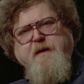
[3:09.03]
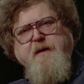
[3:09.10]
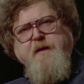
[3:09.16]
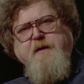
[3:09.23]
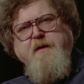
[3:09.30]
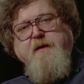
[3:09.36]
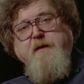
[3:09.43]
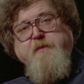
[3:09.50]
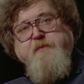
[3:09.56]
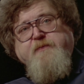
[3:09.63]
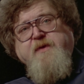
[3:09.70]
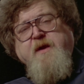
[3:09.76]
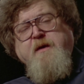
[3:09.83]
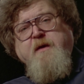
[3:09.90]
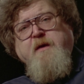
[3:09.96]
And
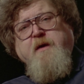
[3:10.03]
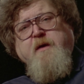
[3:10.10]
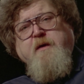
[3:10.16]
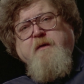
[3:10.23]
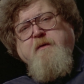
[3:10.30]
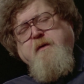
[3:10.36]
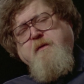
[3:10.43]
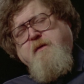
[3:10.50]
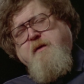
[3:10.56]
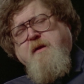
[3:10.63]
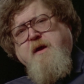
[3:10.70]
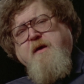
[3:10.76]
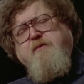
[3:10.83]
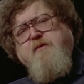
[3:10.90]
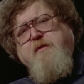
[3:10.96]

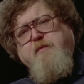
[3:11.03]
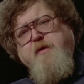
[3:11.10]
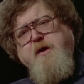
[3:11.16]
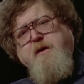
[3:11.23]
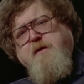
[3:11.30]
inevitably,